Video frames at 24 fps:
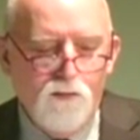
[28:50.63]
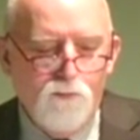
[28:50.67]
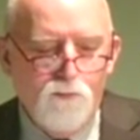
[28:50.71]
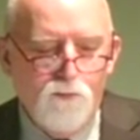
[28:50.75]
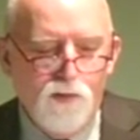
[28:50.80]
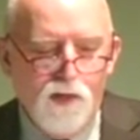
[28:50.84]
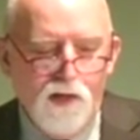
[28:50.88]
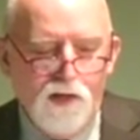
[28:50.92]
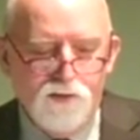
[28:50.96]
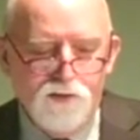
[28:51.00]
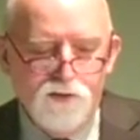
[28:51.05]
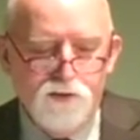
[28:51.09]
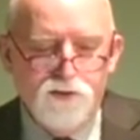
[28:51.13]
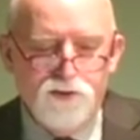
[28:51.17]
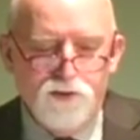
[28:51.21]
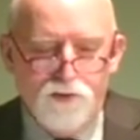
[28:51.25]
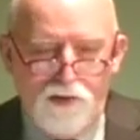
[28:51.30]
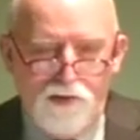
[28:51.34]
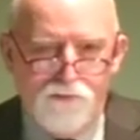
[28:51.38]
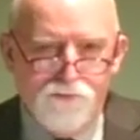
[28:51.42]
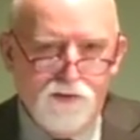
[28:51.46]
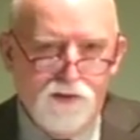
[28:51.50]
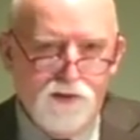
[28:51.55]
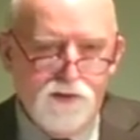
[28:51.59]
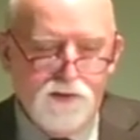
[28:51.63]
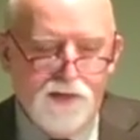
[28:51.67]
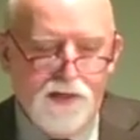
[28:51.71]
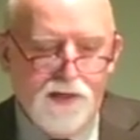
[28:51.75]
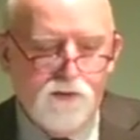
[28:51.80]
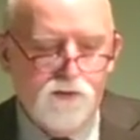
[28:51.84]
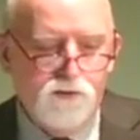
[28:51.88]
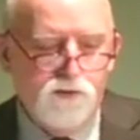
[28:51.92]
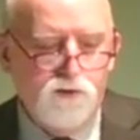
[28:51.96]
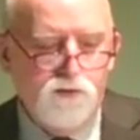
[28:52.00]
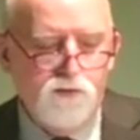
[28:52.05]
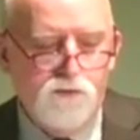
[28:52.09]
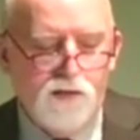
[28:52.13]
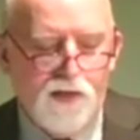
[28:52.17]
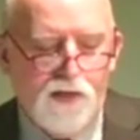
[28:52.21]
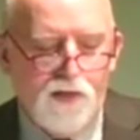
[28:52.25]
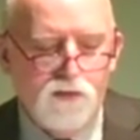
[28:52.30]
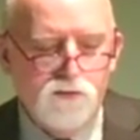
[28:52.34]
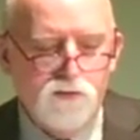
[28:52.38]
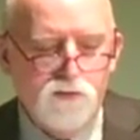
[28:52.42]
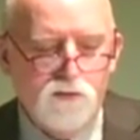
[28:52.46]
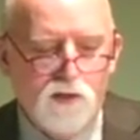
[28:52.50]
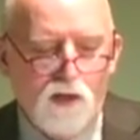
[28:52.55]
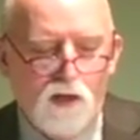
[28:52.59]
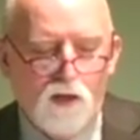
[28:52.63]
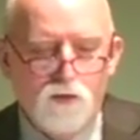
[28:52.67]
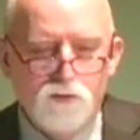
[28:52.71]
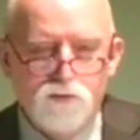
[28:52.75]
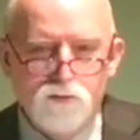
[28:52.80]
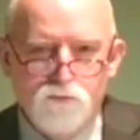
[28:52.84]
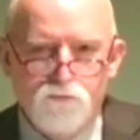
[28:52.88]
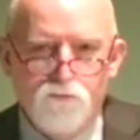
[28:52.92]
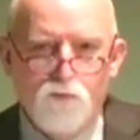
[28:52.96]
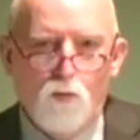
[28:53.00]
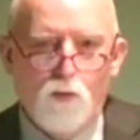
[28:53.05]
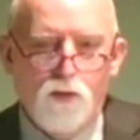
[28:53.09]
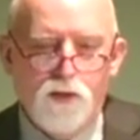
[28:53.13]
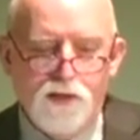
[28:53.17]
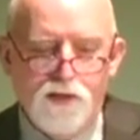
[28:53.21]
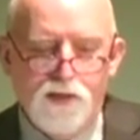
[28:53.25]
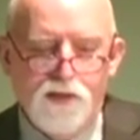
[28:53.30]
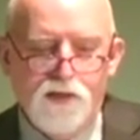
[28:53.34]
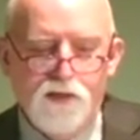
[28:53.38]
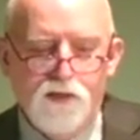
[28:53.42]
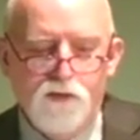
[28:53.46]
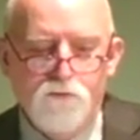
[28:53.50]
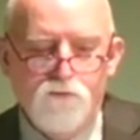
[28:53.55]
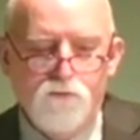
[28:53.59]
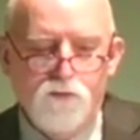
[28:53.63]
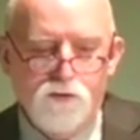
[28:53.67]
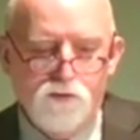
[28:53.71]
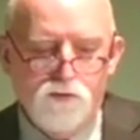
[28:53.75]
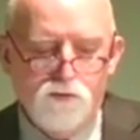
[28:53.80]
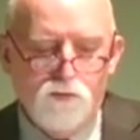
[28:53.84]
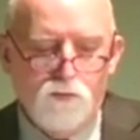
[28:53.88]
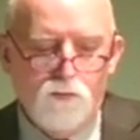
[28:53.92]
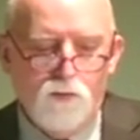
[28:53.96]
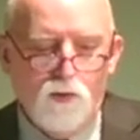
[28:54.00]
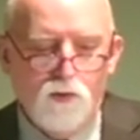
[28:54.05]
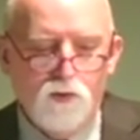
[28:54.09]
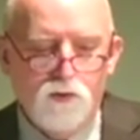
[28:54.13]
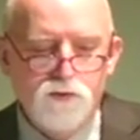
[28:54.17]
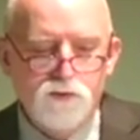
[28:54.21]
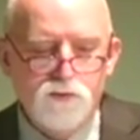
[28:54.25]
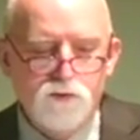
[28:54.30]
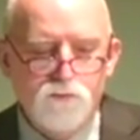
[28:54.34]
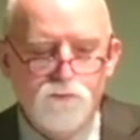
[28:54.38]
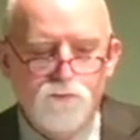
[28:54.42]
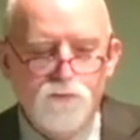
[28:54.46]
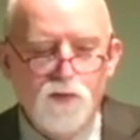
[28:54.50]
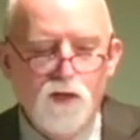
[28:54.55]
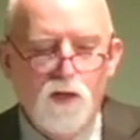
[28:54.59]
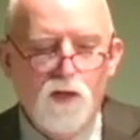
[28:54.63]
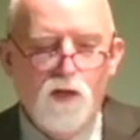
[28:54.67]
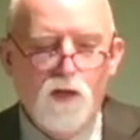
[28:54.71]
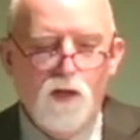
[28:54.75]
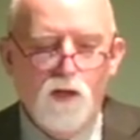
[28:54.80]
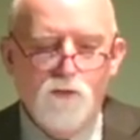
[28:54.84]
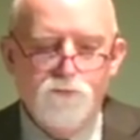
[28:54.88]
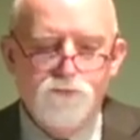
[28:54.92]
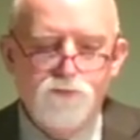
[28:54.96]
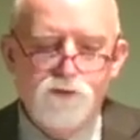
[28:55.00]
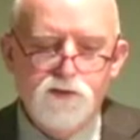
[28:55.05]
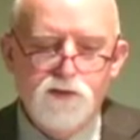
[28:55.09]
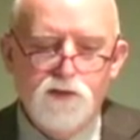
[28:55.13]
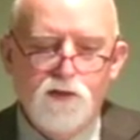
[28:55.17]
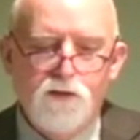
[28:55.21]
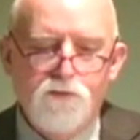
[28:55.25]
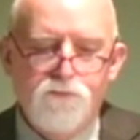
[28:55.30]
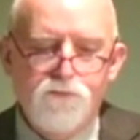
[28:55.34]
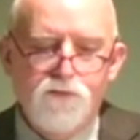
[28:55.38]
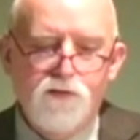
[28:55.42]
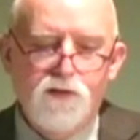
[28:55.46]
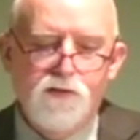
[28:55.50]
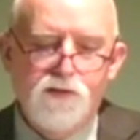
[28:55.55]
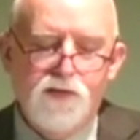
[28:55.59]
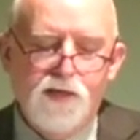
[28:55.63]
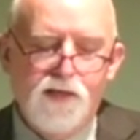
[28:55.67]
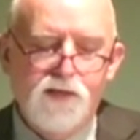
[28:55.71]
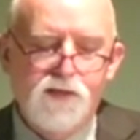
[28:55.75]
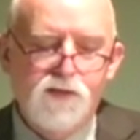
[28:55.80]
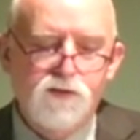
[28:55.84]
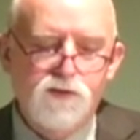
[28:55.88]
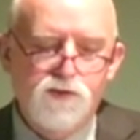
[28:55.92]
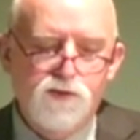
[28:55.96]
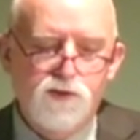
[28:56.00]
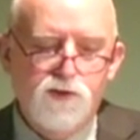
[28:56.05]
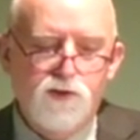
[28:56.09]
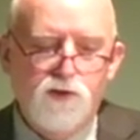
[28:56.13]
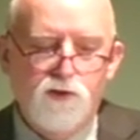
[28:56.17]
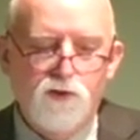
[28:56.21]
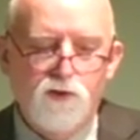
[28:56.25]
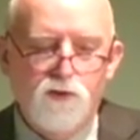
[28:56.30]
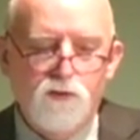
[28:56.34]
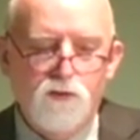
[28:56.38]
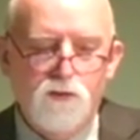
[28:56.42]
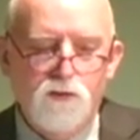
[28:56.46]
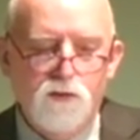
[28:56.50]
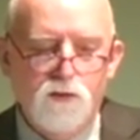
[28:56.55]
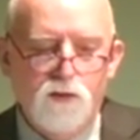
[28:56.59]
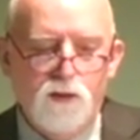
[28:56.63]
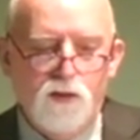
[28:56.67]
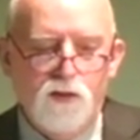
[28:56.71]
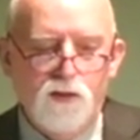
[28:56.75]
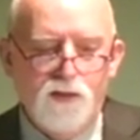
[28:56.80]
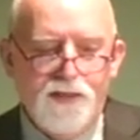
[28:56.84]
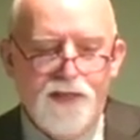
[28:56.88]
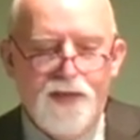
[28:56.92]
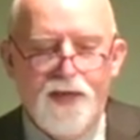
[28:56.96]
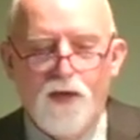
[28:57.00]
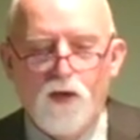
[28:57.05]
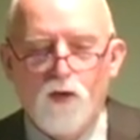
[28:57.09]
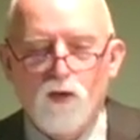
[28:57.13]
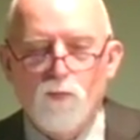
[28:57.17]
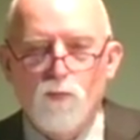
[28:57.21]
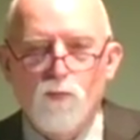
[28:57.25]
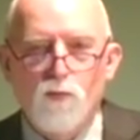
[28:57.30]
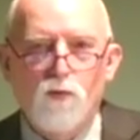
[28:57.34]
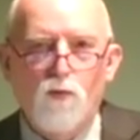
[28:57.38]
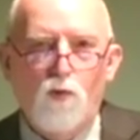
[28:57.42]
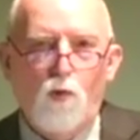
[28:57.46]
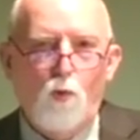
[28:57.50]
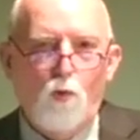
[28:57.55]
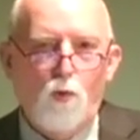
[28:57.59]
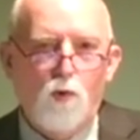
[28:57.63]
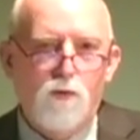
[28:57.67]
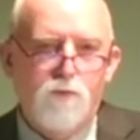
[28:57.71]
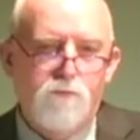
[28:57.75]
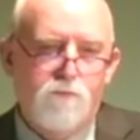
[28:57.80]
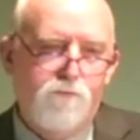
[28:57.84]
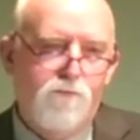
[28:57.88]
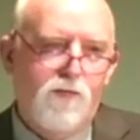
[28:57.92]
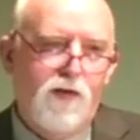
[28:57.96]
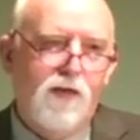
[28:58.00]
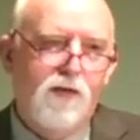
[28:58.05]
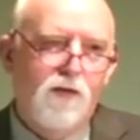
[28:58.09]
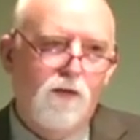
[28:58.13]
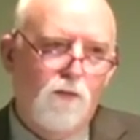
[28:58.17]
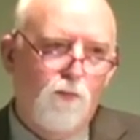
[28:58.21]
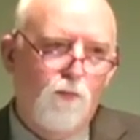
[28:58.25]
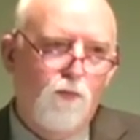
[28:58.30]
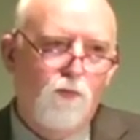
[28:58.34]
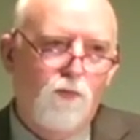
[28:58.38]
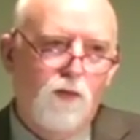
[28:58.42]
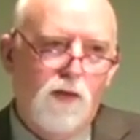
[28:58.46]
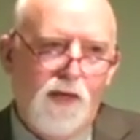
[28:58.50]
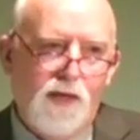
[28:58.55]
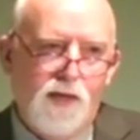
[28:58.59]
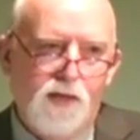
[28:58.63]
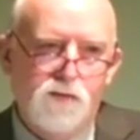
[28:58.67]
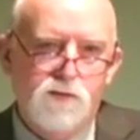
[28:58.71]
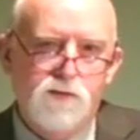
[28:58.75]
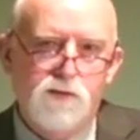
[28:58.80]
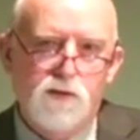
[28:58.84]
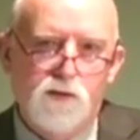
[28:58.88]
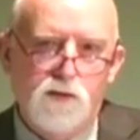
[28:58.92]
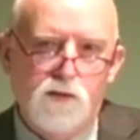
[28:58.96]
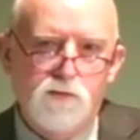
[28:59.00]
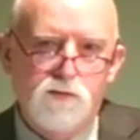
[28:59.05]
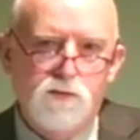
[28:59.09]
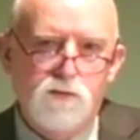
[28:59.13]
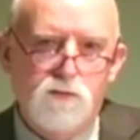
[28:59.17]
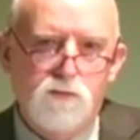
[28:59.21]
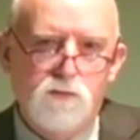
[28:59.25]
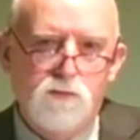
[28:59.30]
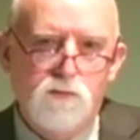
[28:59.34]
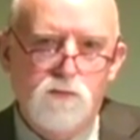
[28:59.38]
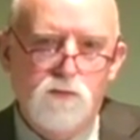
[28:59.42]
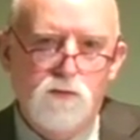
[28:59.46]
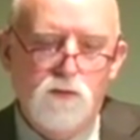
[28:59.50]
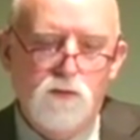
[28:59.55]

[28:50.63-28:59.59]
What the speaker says: But you still have to get down to $2,000 for an individual person of stuff that they consider countable or available assets.